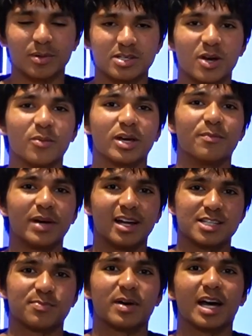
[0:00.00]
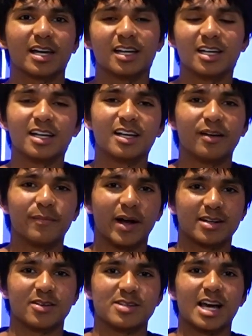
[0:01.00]
Let's hope we can bounce back to
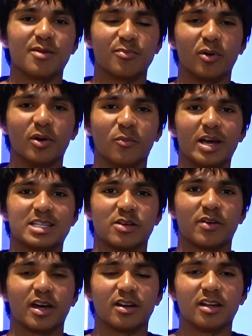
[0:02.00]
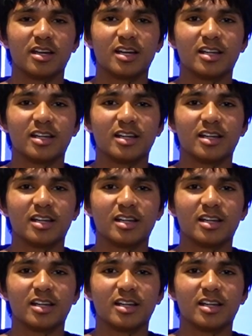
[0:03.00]
those 8-point weeks I've had